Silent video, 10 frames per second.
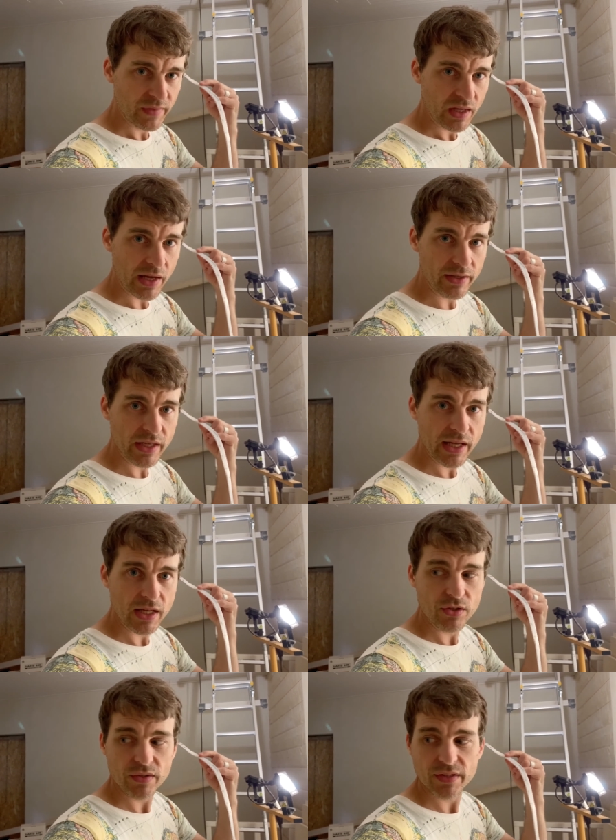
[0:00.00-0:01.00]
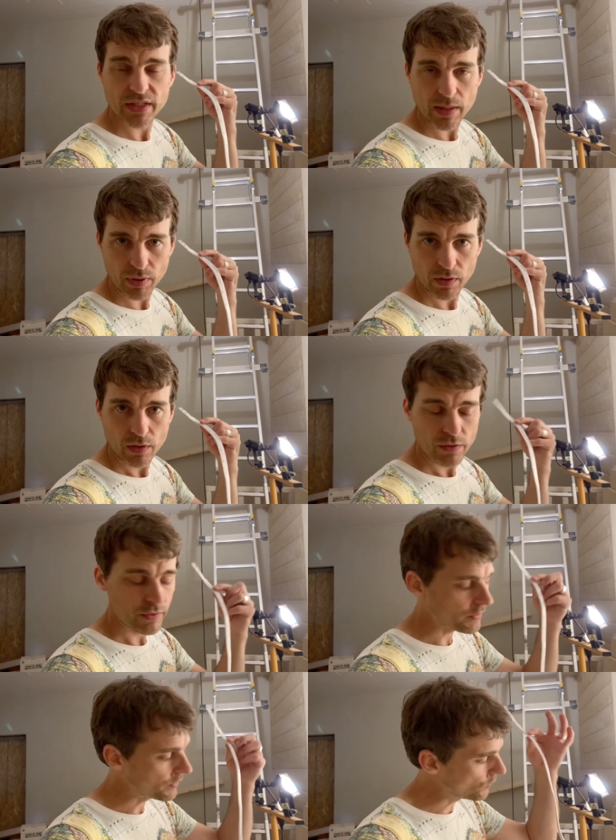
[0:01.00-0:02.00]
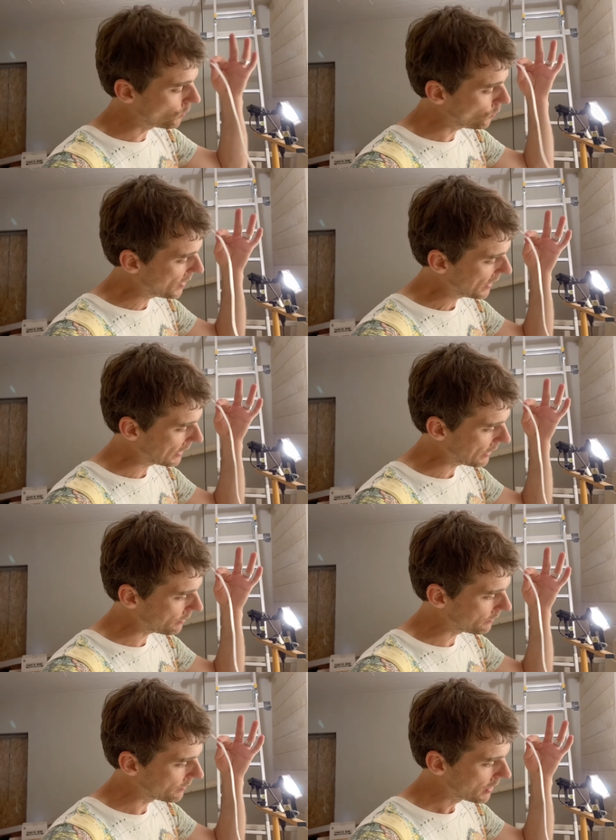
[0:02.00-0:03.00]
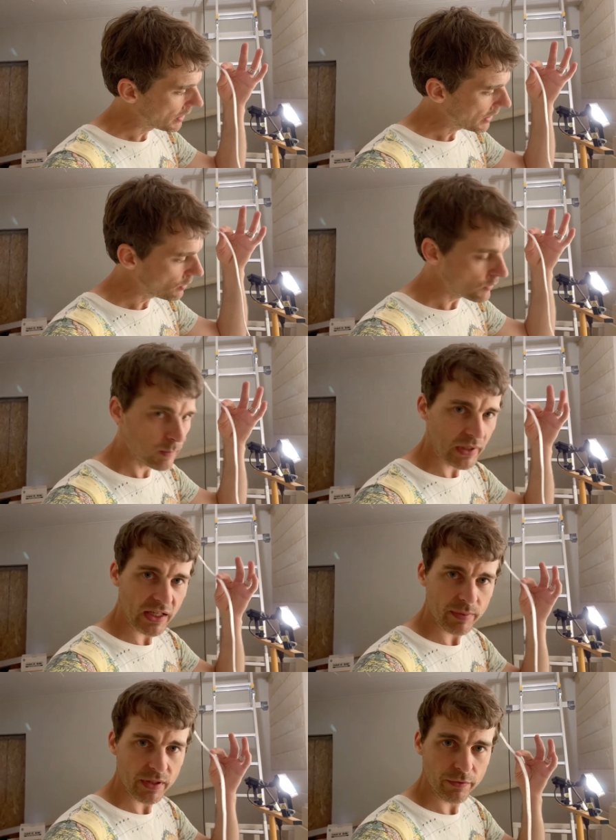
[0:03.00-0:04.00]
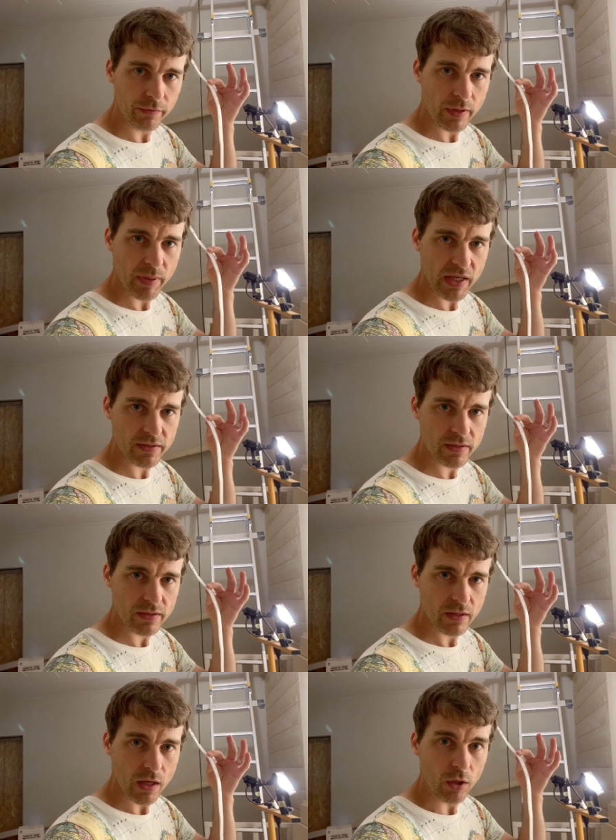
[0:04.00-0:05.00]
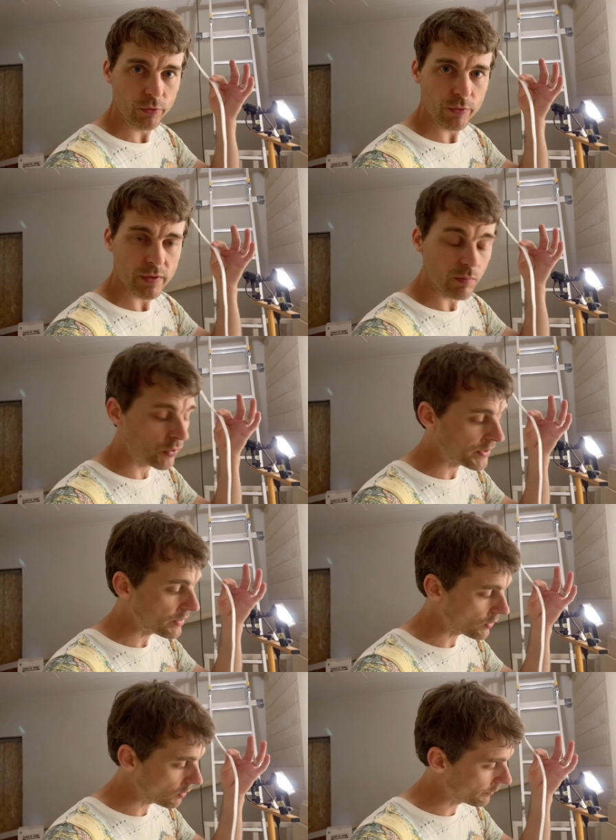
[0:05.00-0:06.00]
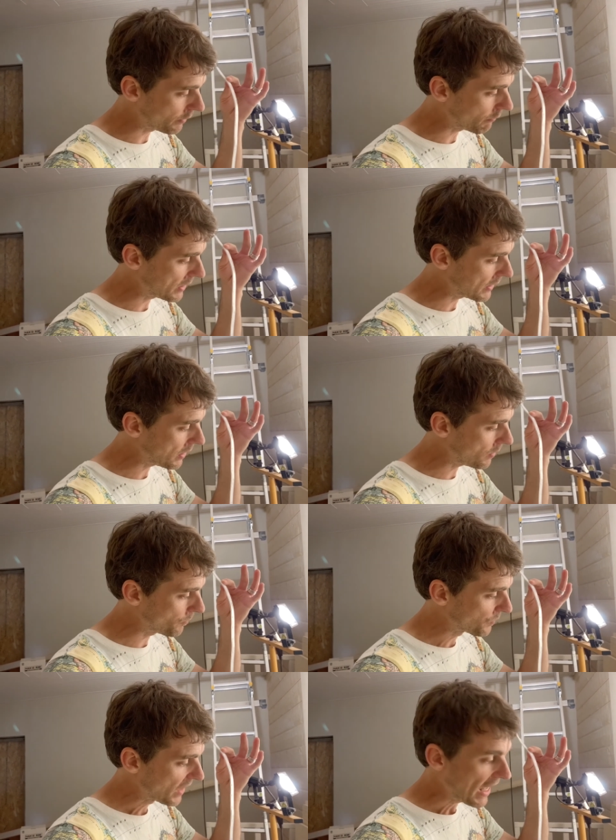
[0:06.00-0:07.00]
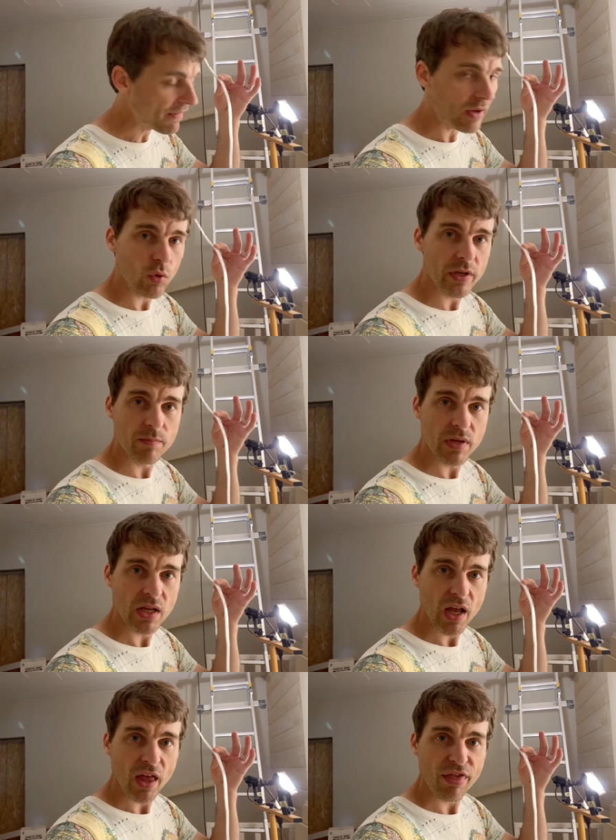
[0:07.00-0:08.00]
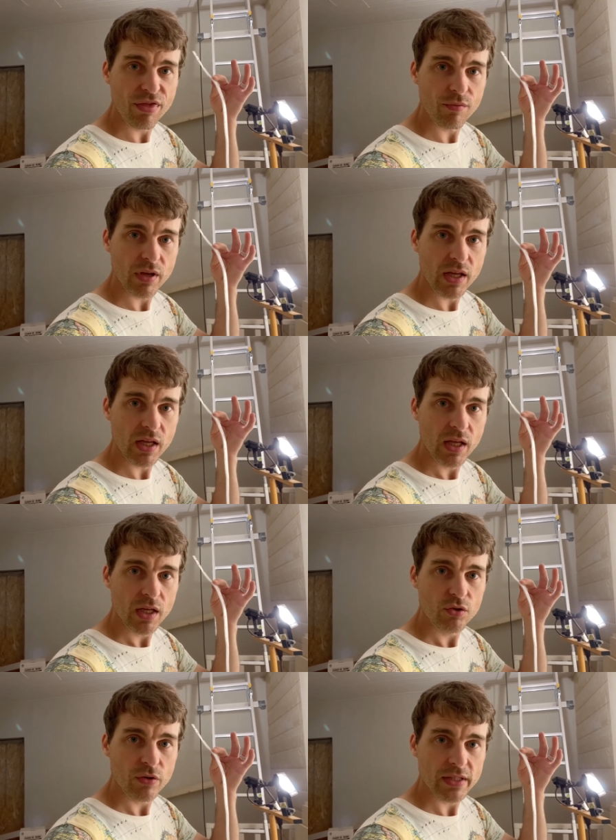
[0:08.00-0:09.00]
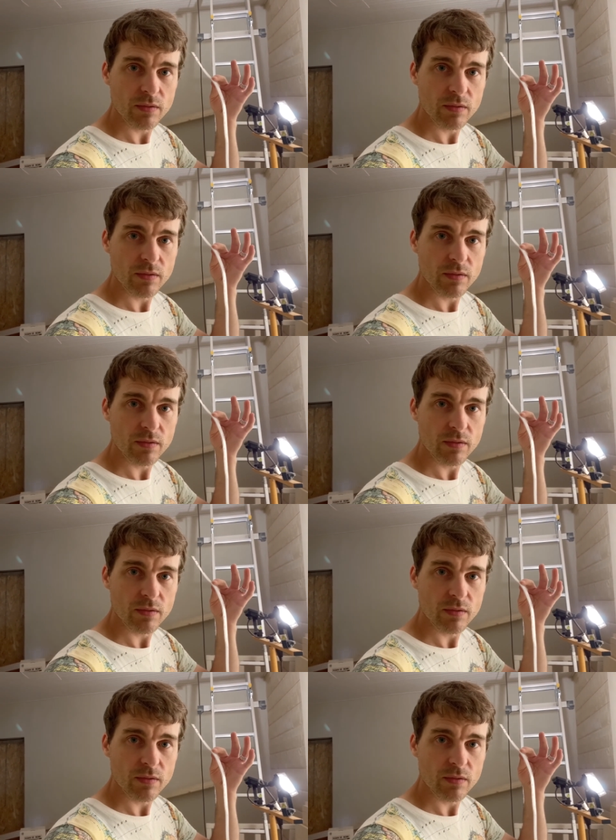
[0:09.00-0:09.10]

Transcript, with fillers: under each step. So this two meter length, it'll split up into three pieces. I'll do some more desoldering right now, and that will give me three treads